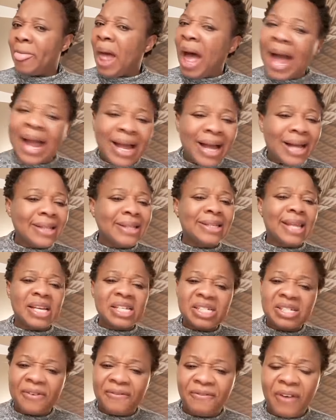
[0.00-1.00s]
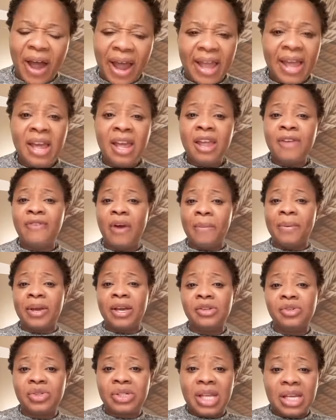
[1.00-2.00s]
I can testify. If I
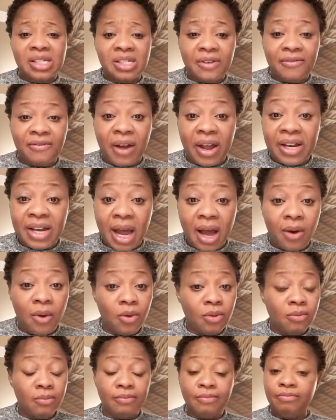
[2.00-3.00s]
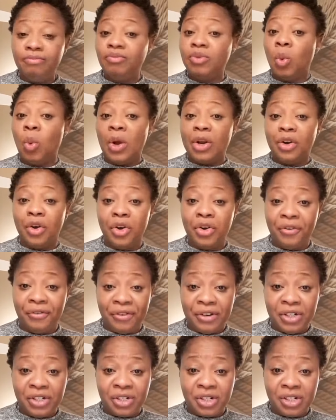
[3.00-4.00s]
begin to testify now, we're not going to
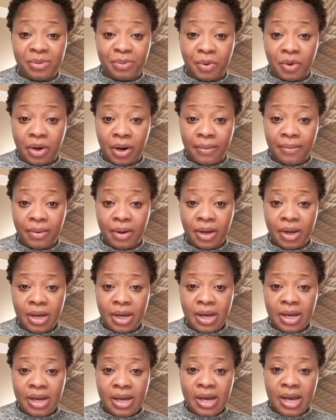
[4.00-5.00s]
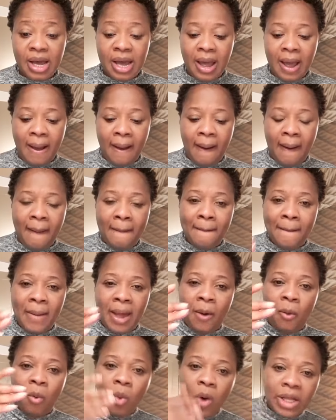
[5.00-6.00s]
finish this program.
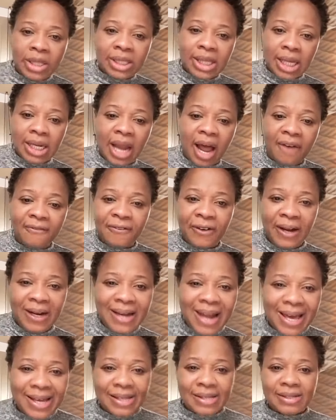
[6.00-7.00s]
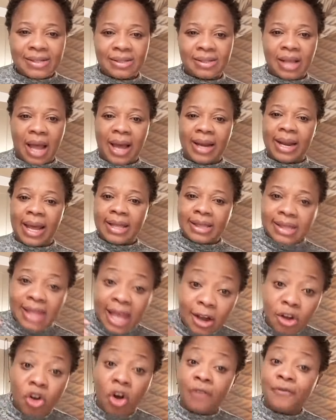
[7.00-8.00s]
One thing I've learned, and I
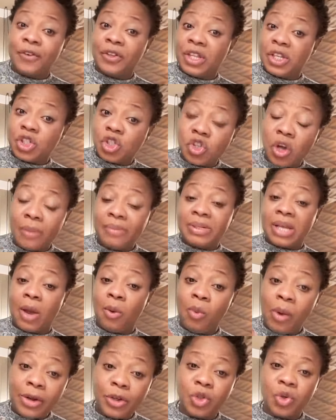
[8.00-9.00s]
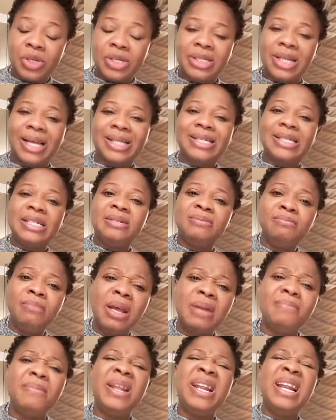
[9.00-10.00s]
thank God for the storms I went through, is that it's
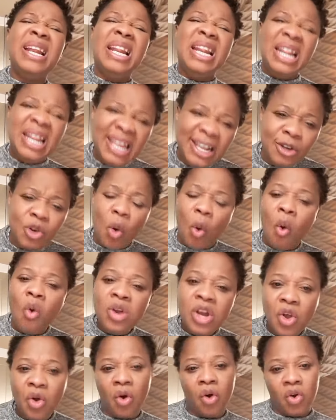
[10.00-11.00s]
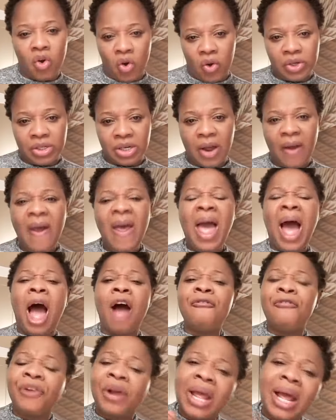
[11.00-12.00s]
made me lean only on God.
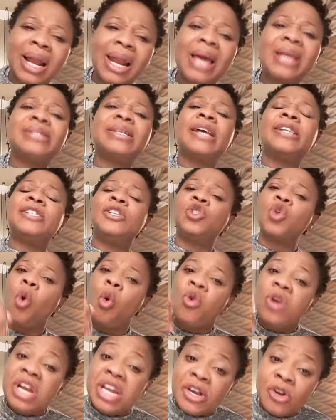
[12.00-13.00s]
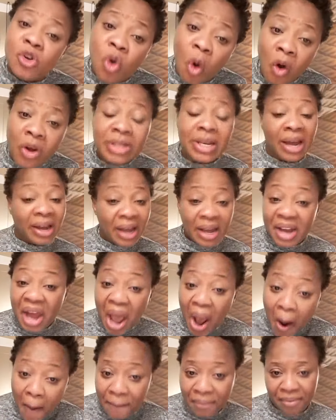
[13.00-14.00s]
I've realized that it is only God that can
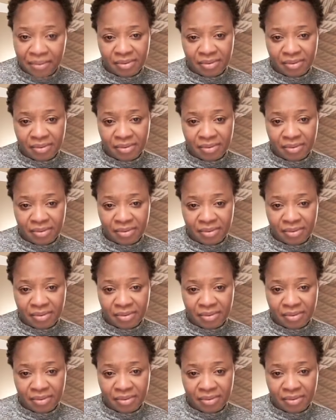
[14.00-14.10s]
help.